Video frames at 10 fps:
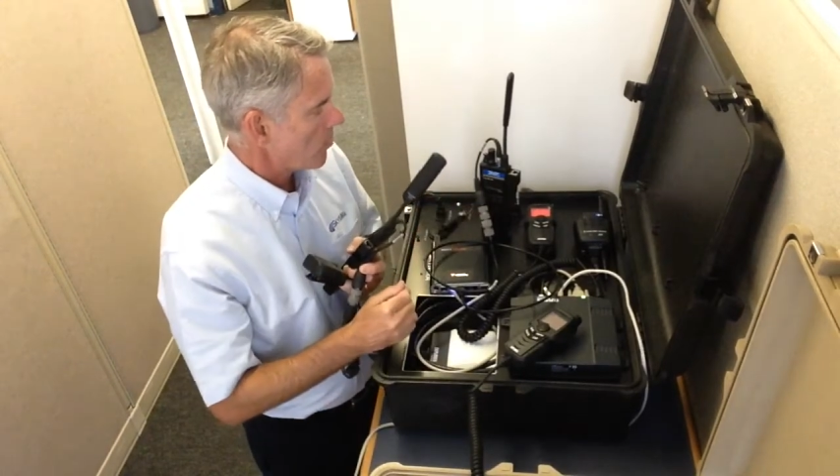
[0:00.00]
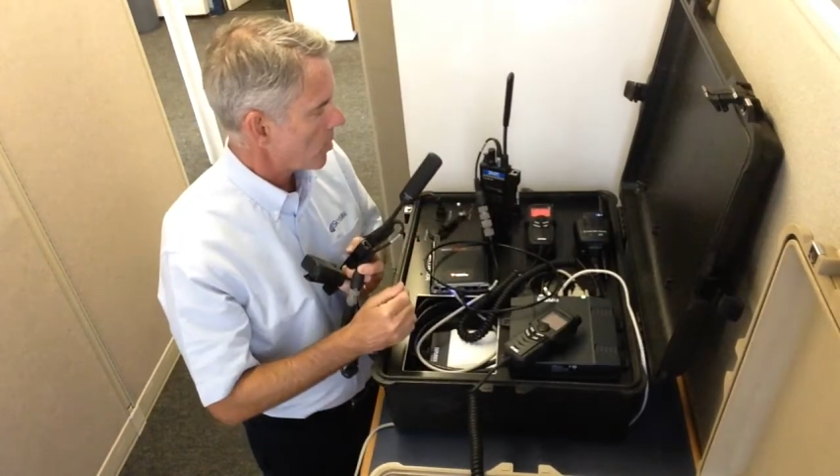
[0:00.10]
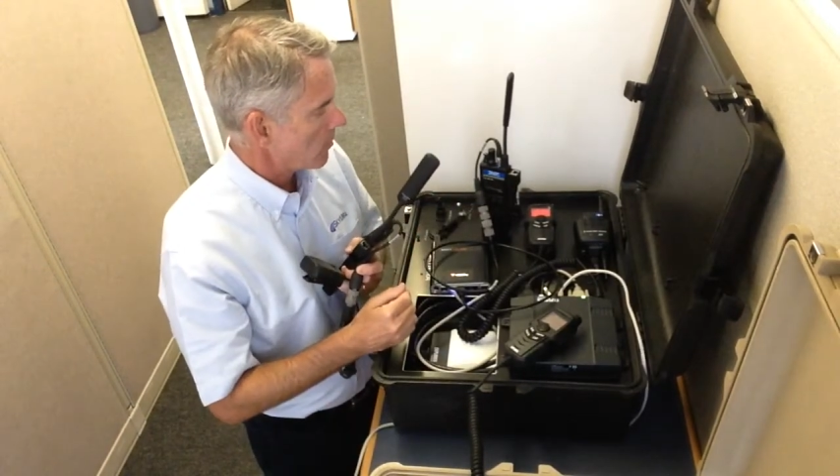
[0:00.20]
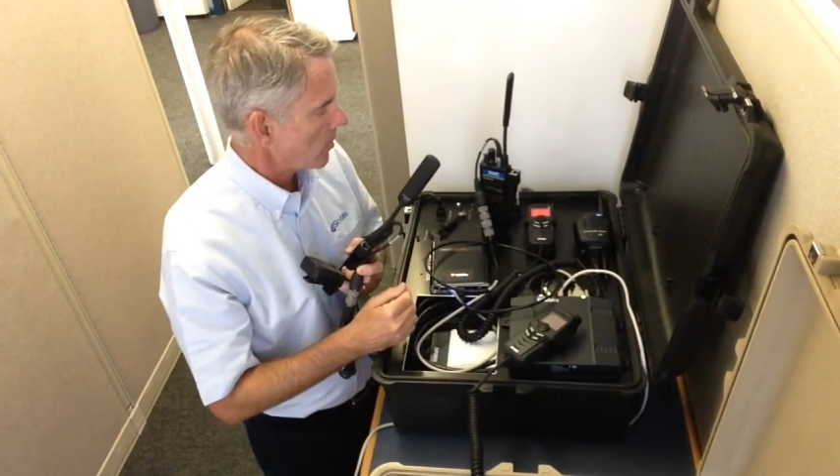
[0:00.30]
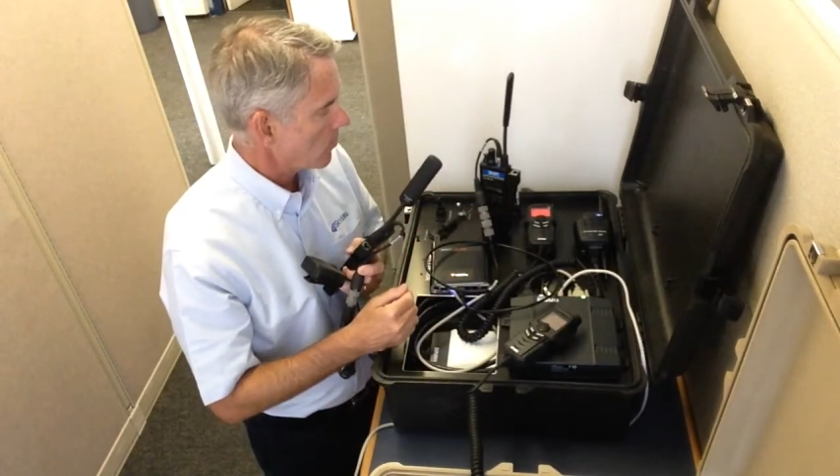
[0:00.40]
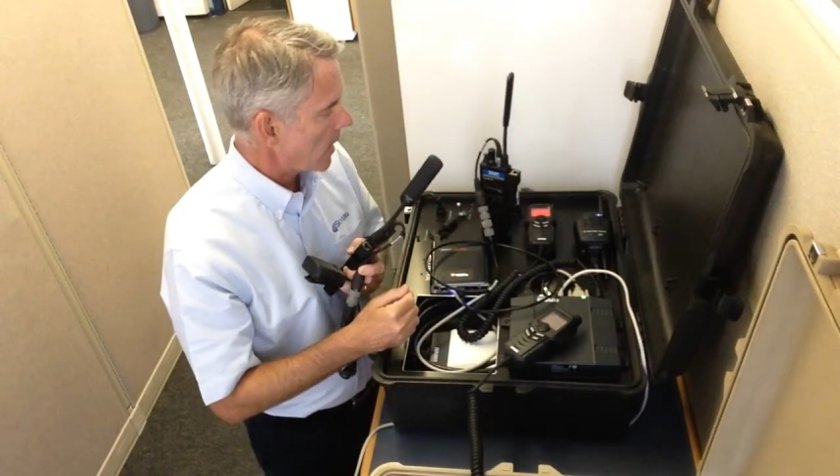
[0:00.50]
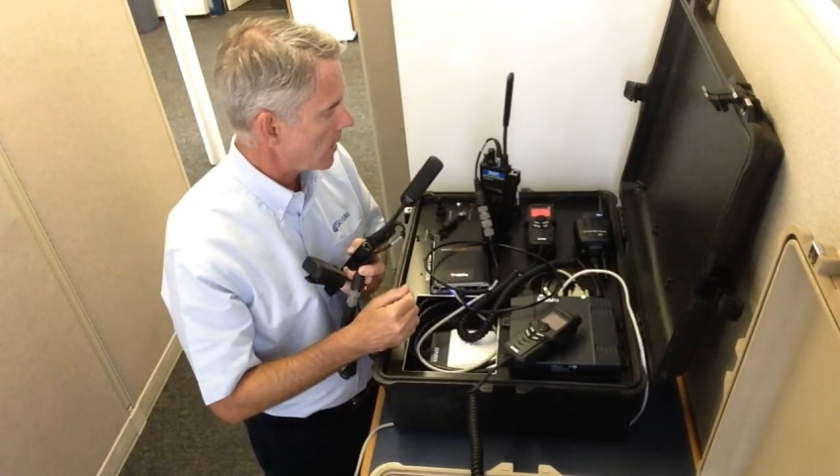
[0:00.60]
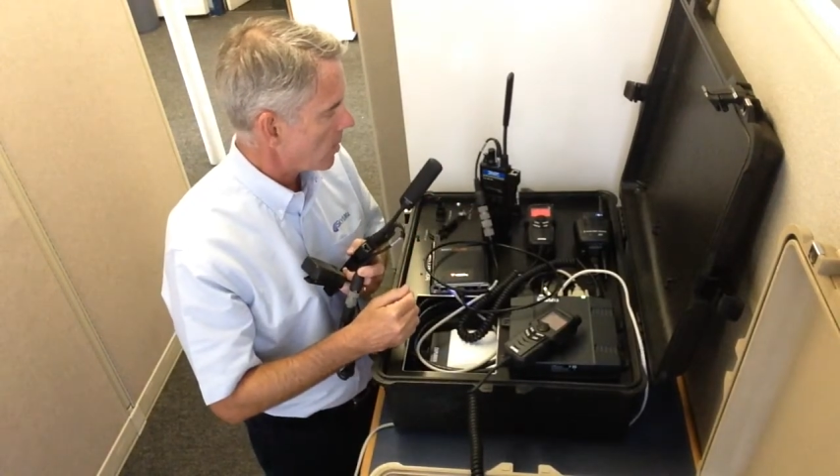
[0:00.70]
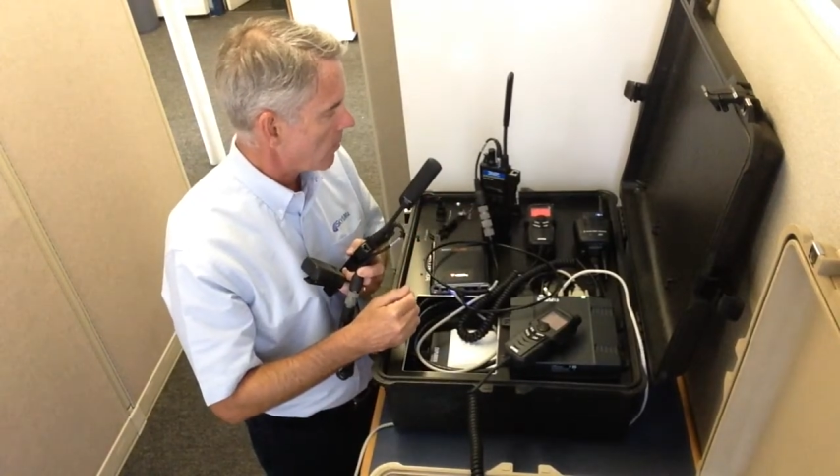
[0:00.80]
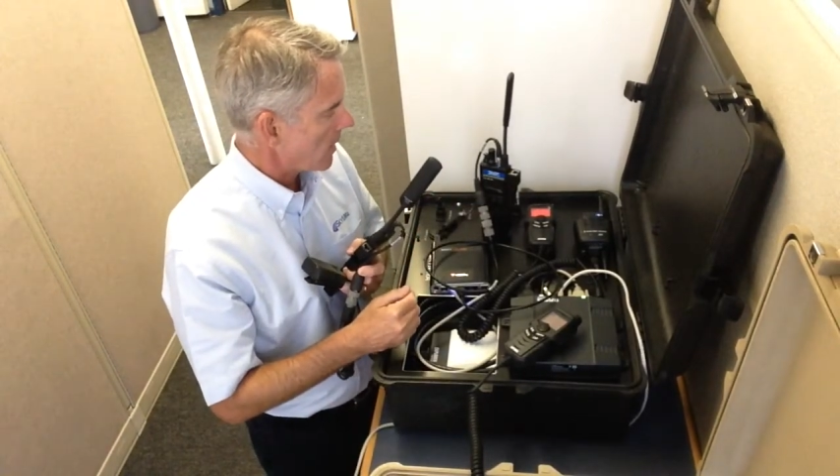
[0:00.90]
portable
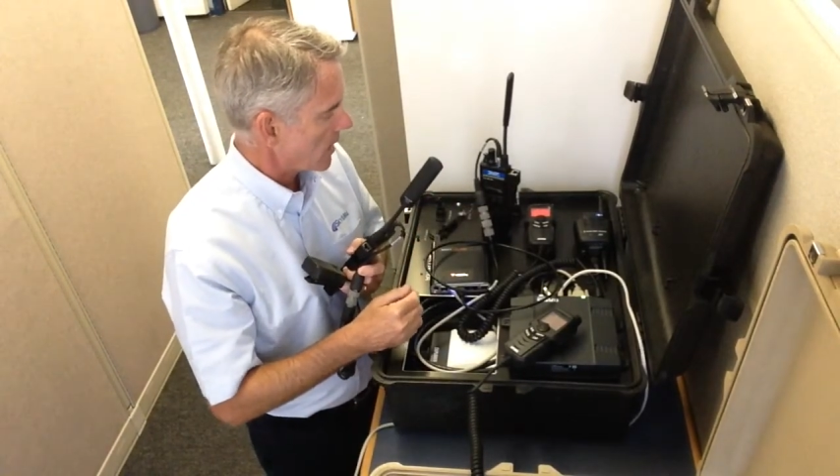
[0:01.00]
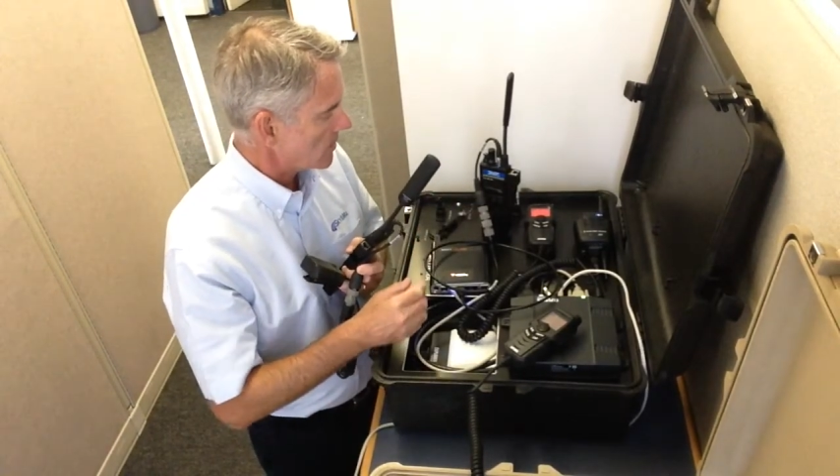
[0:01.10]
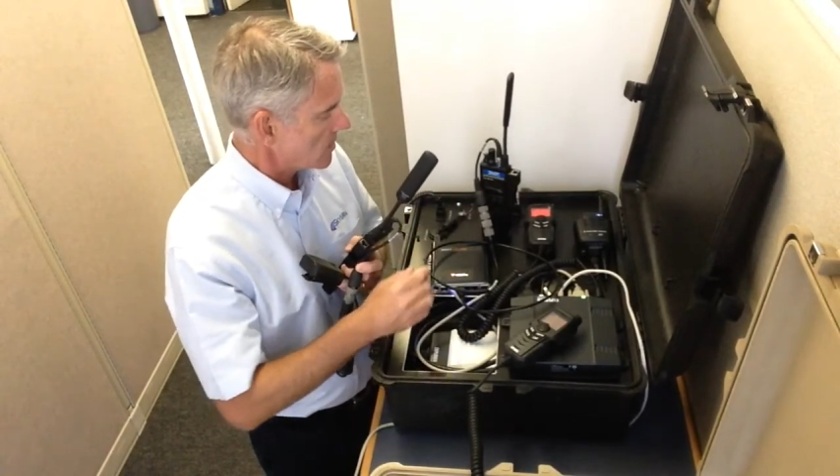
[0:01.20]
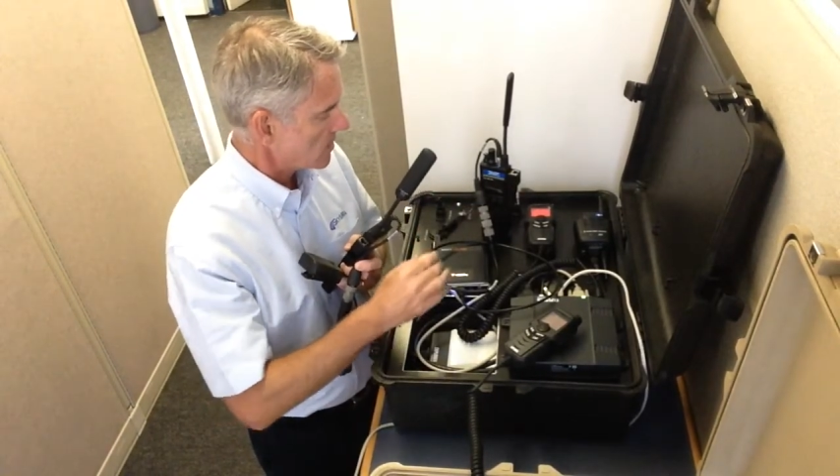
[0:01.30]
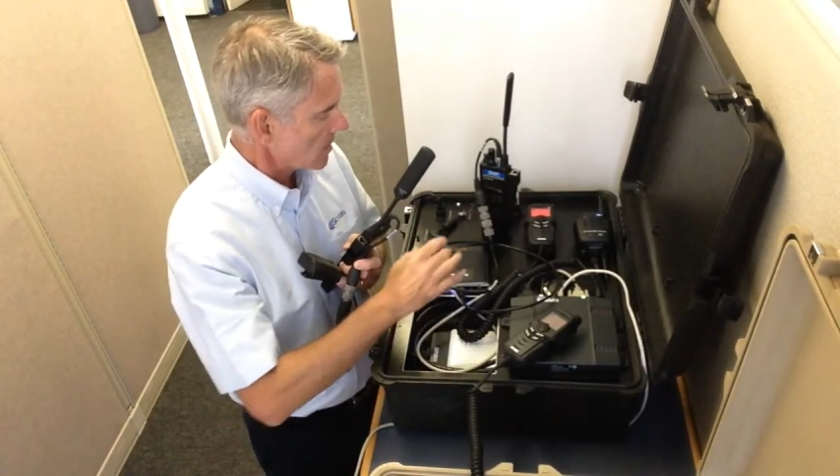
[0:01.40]
radio that's